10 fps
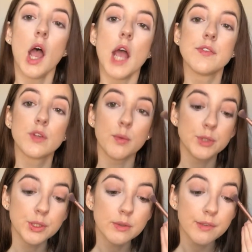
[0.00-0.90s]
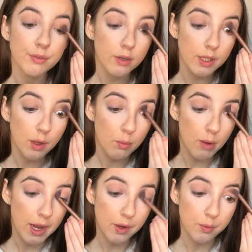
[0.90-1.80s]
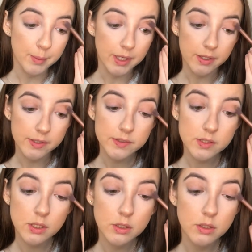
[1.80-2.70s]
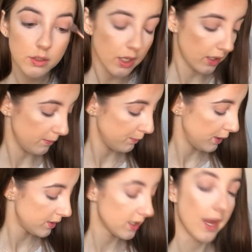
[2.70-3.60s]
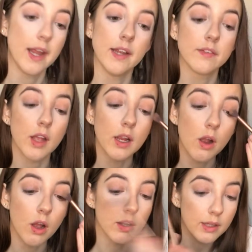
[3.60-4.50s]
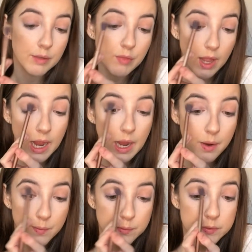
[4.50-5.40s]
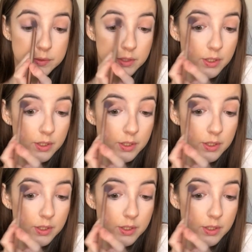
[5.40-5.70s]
I stopped uni for a little while because most days I can't leave the house.